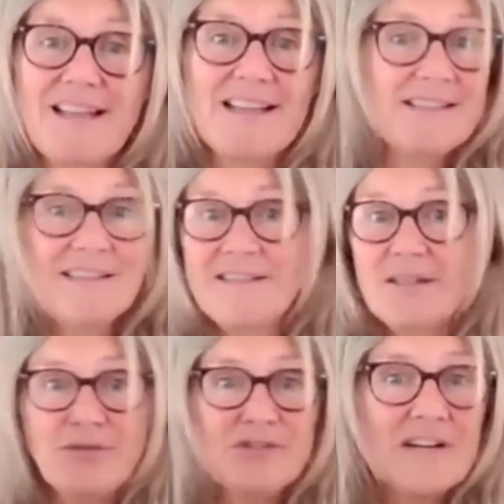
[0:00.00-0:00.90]
in
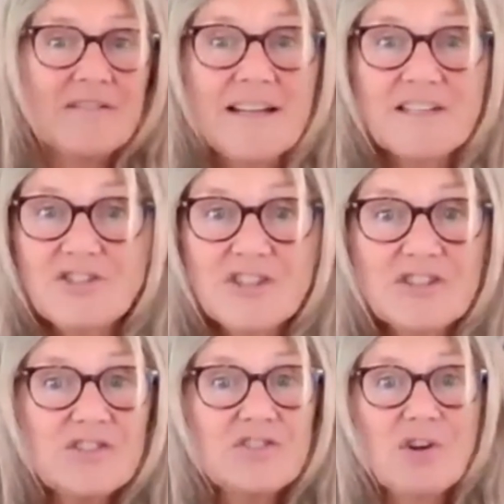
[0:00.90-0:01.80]
different
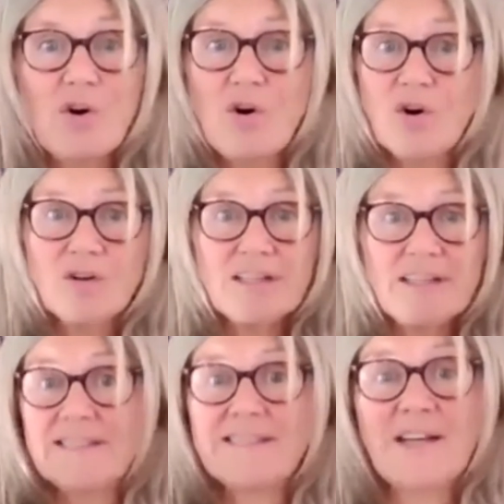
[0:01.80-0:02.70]
directions or in
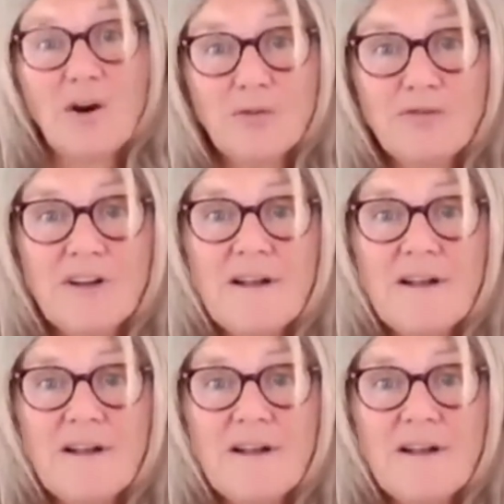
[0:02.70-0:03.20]
itself,